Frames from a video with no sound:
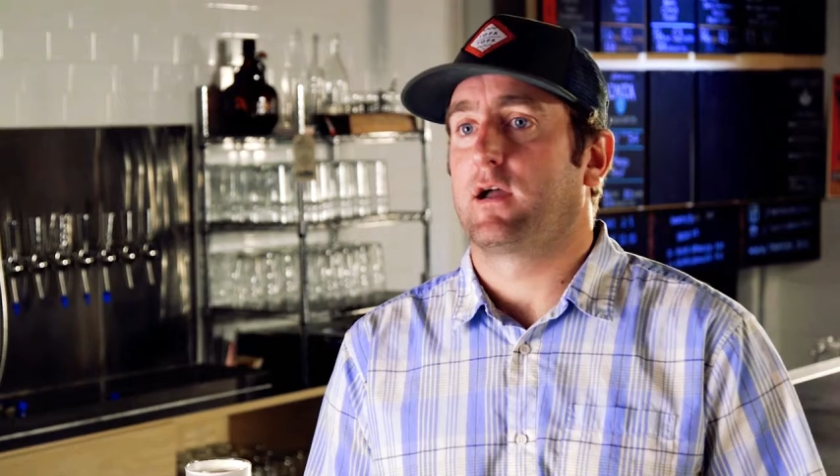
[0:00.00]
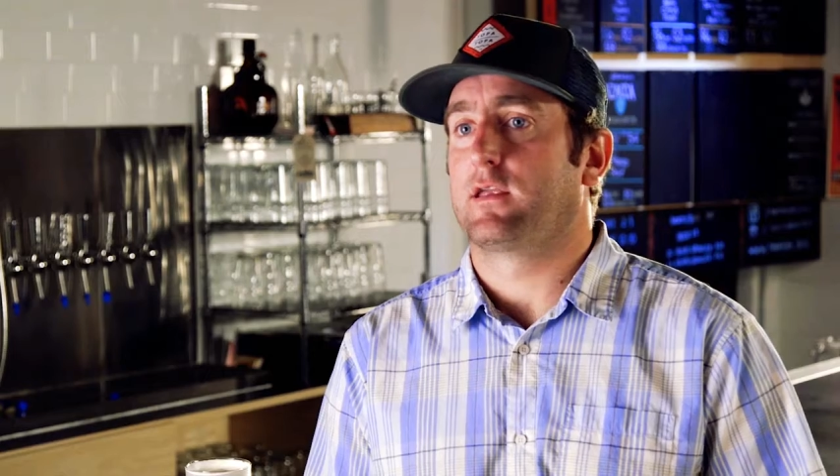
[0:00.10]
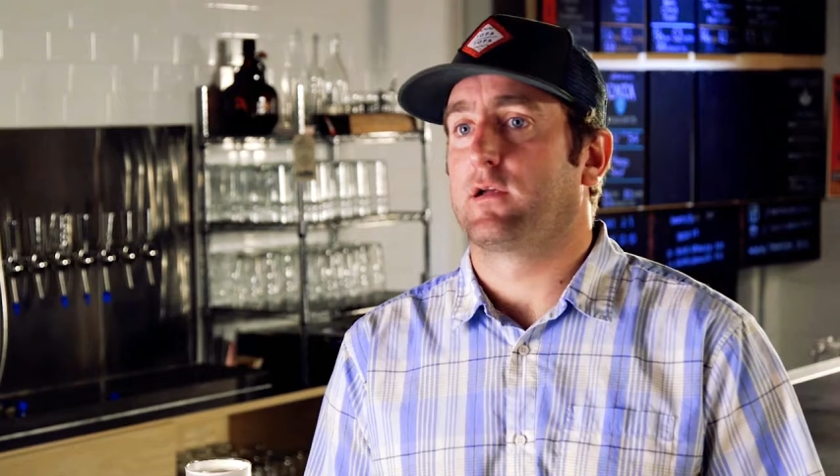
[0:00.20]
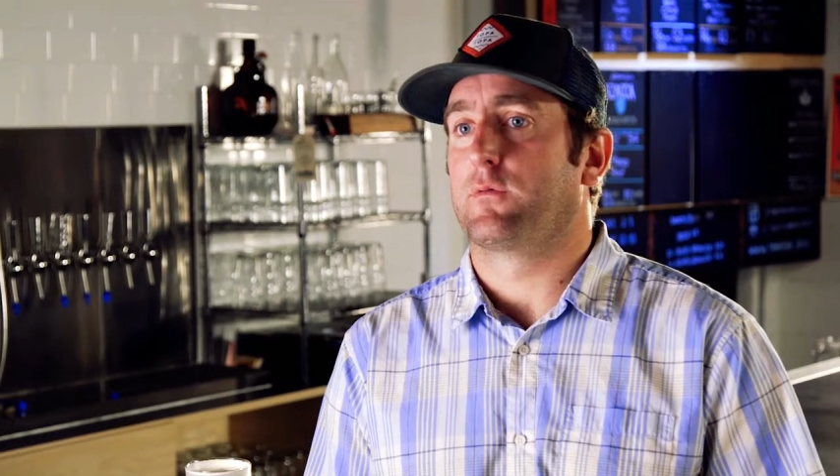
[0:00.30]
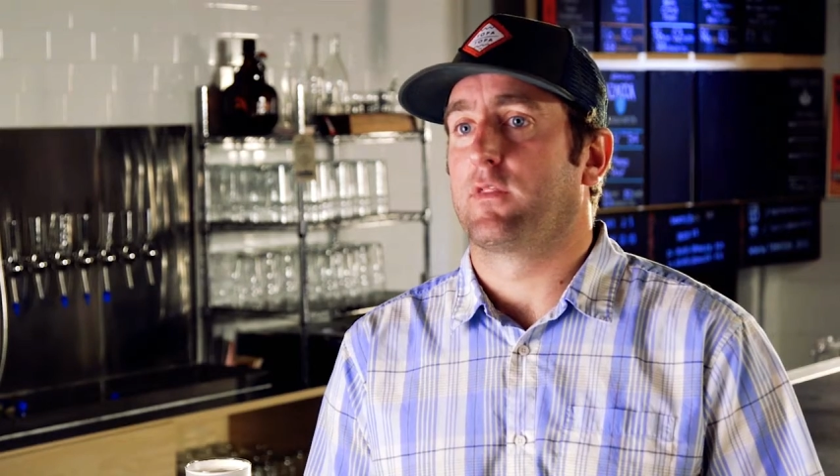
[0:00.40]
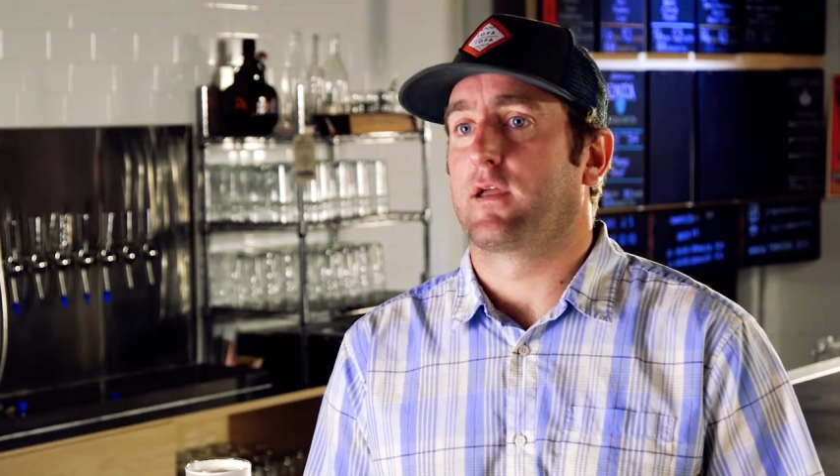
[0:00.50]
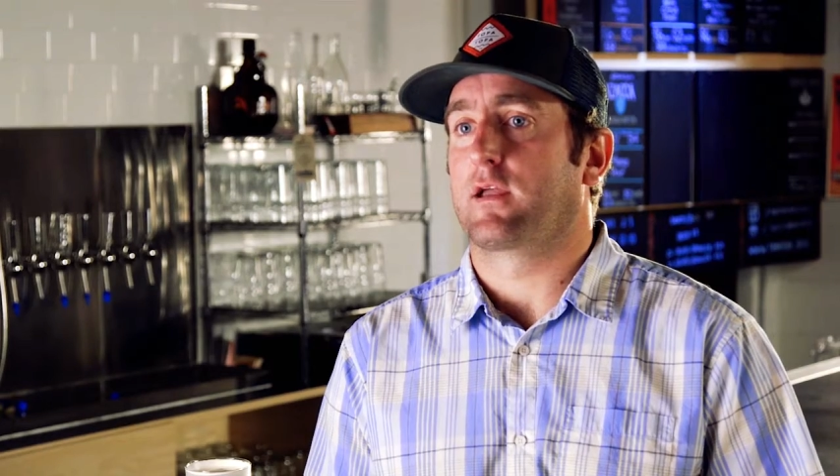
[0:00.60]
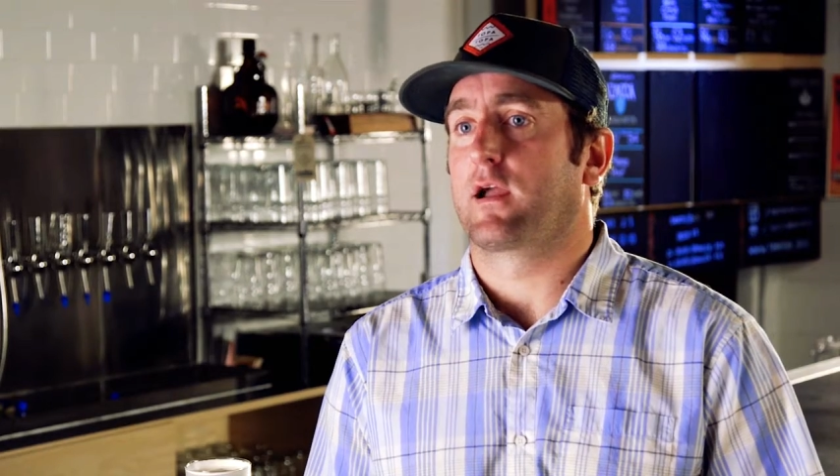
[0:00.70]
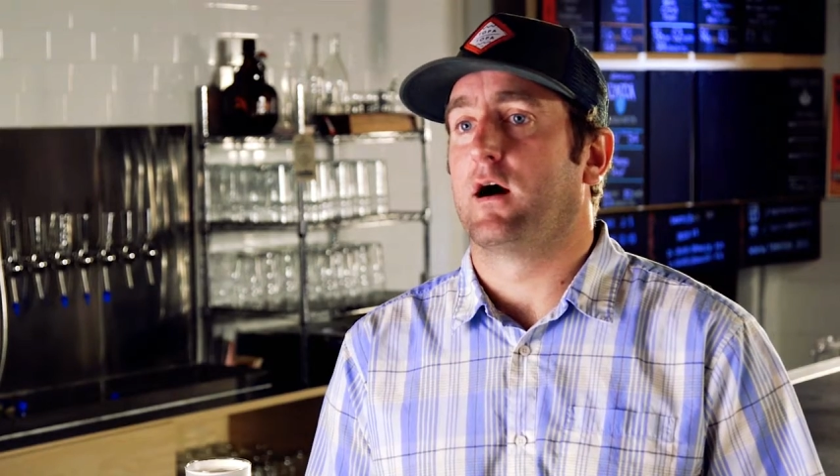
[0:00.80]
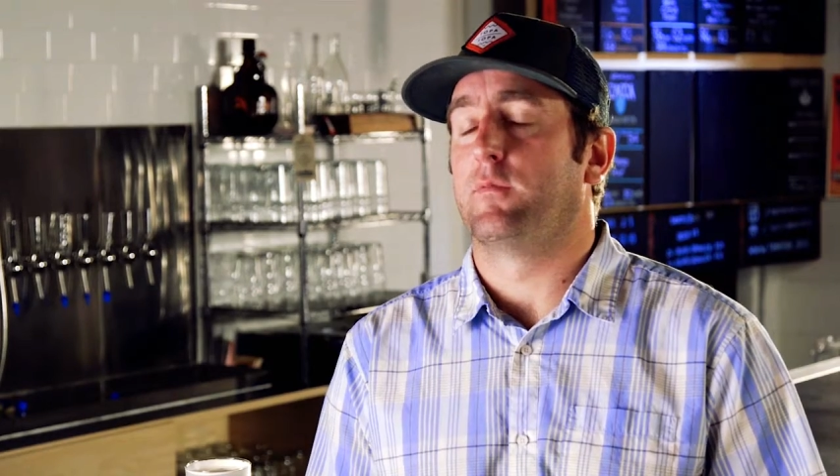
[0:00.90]
here where they
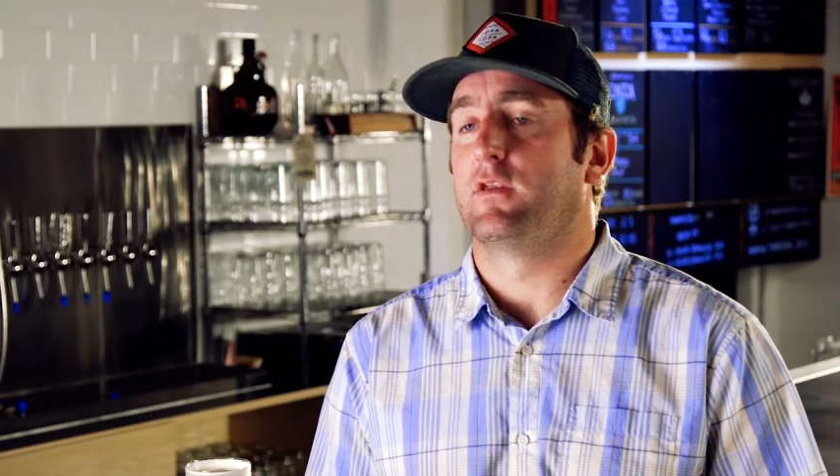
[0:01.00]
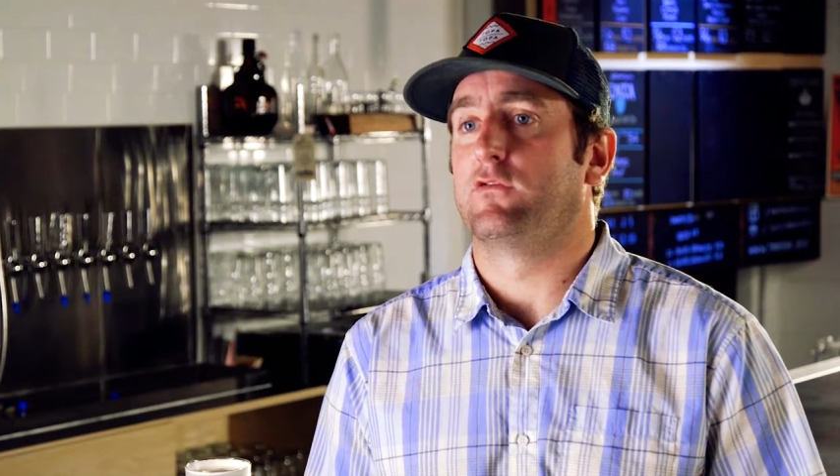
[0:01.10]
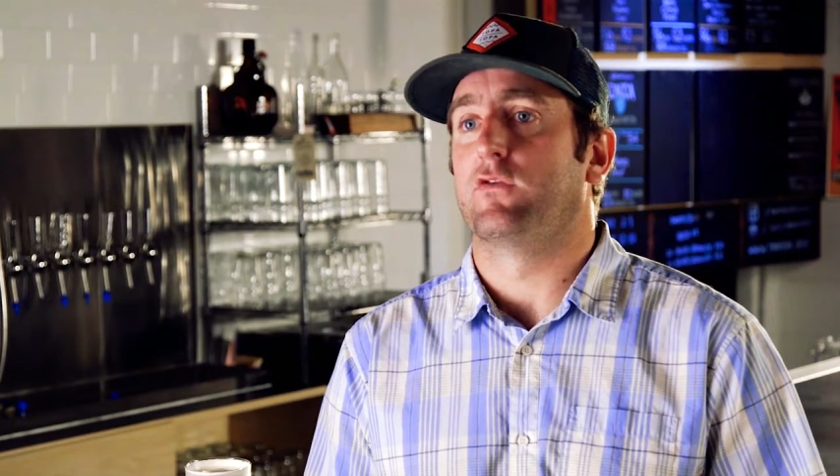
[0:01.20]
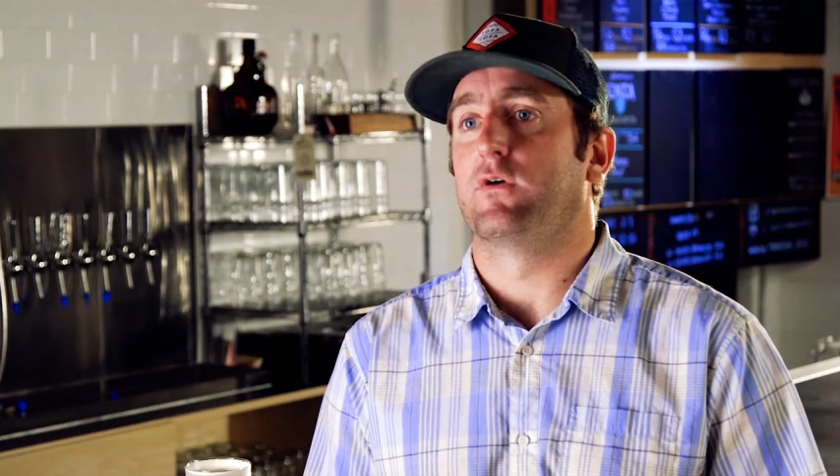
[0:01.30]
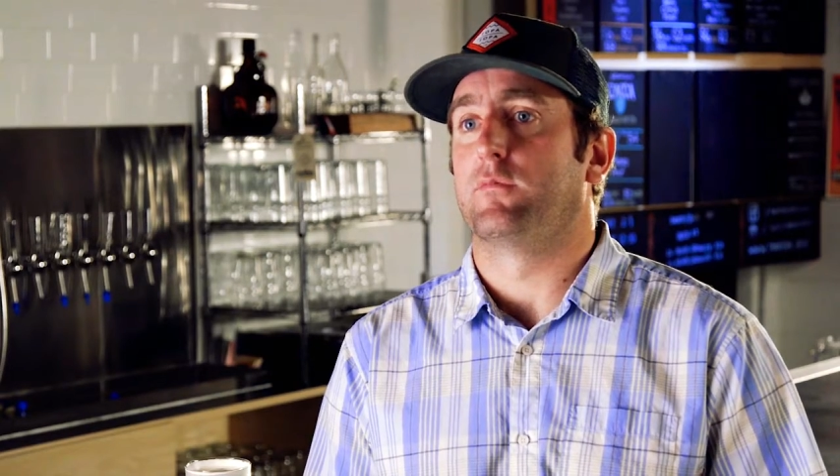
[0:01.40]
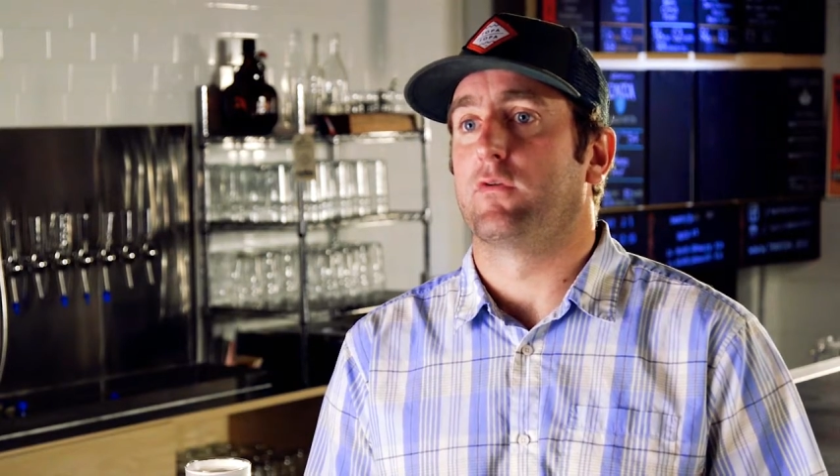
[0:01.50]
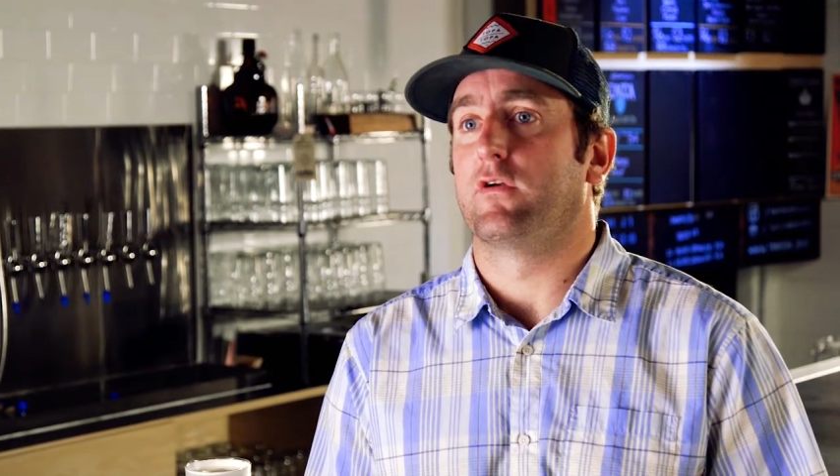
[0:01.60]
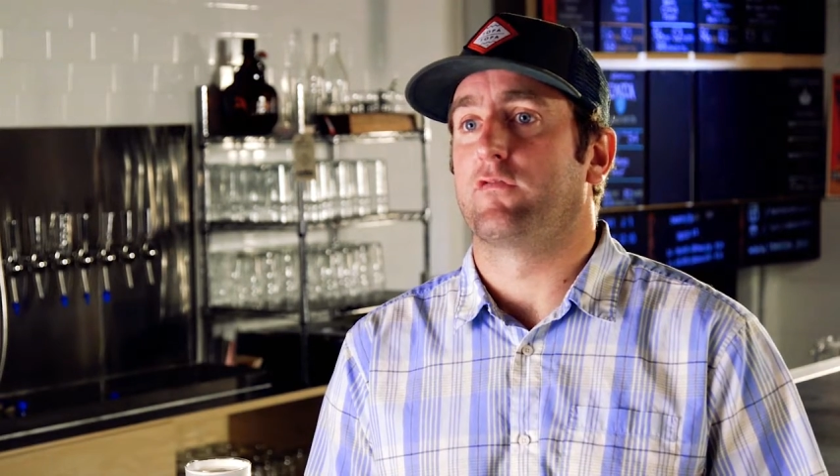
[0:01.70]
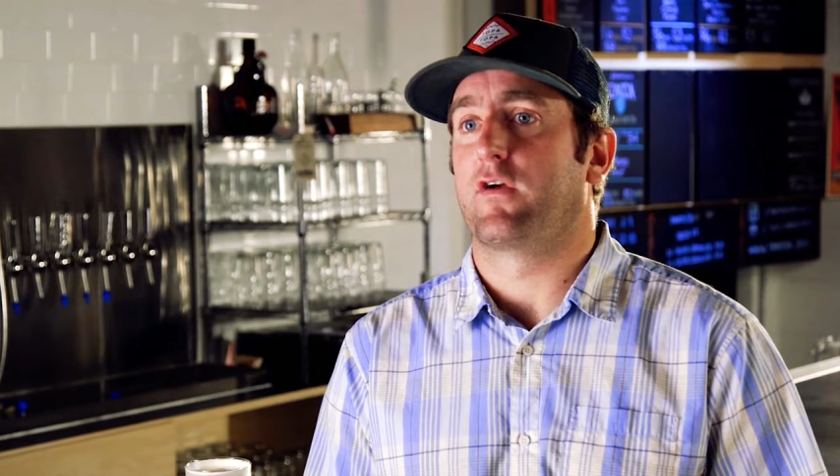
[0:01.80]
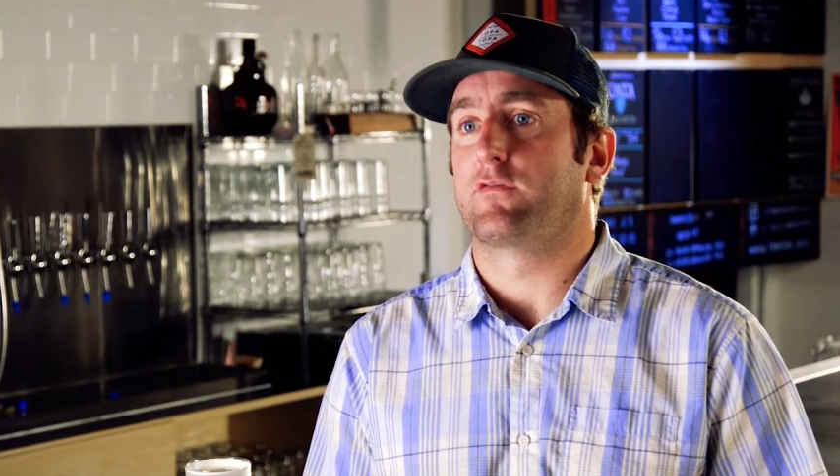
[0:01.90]
can come and enjoy
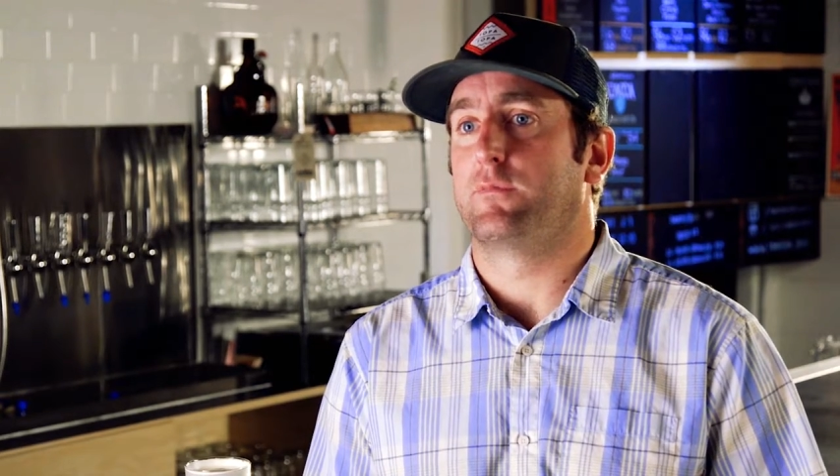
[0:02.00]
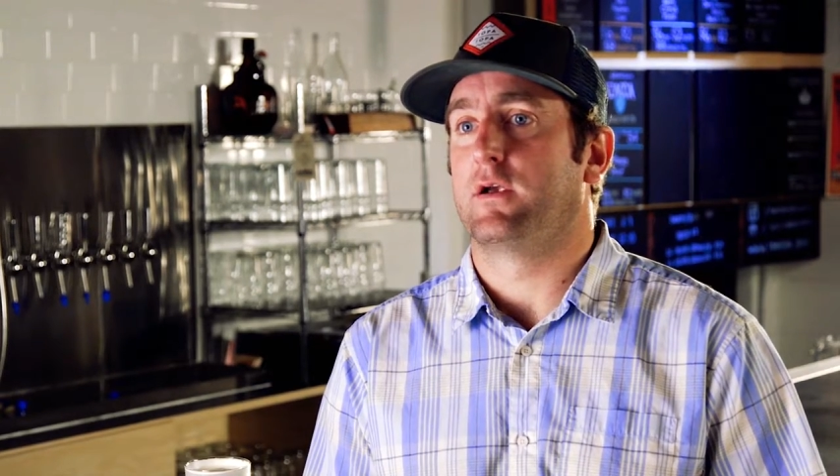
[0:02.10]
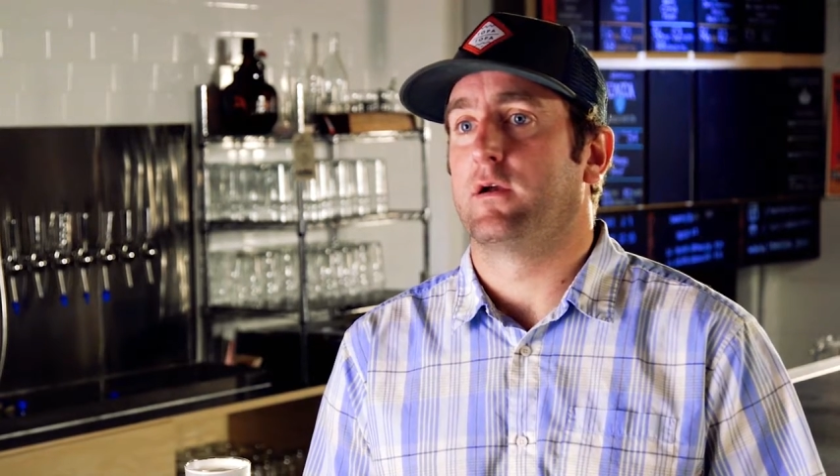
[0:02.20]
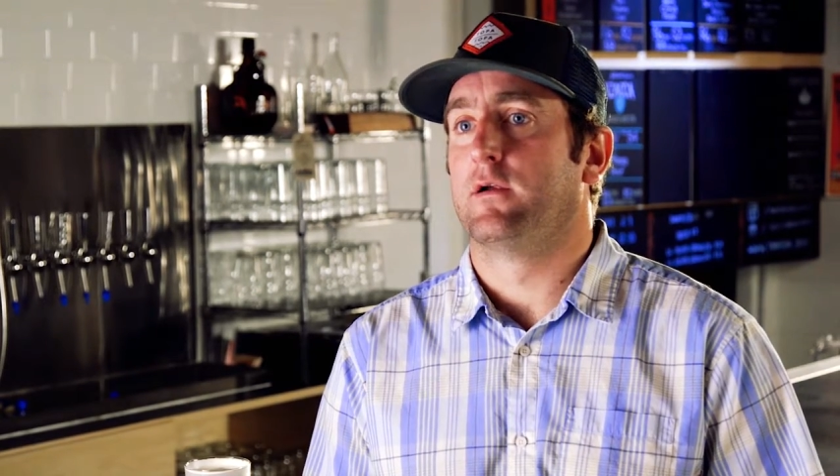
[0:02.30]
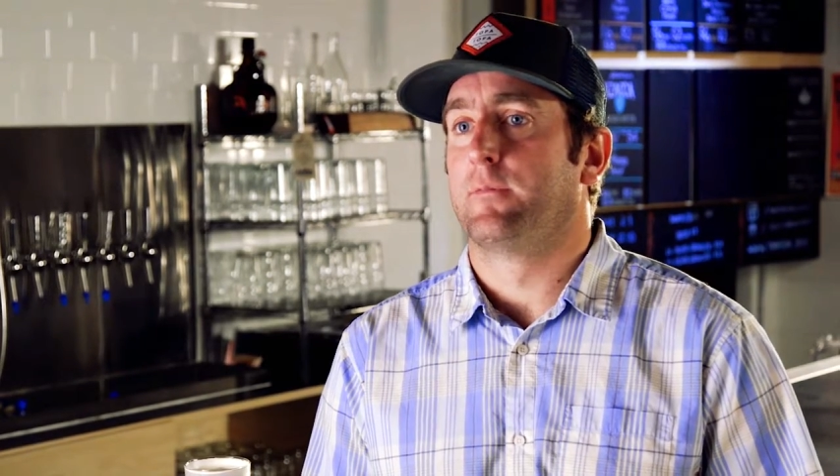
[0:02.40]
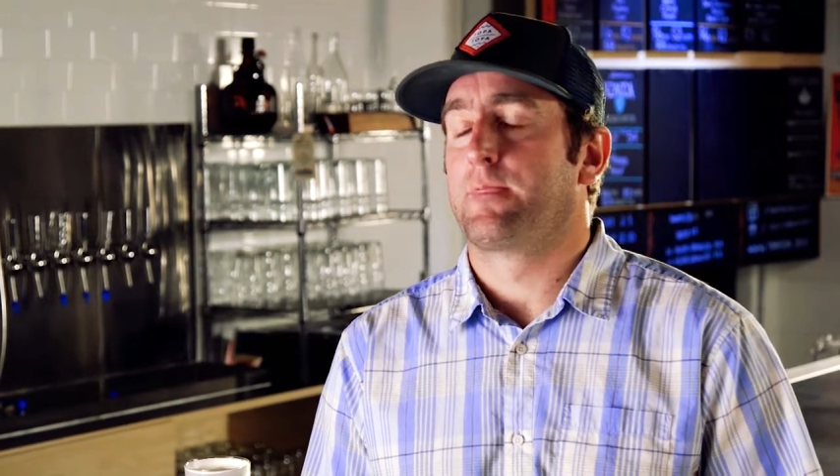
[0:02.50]
brewery fresh beer.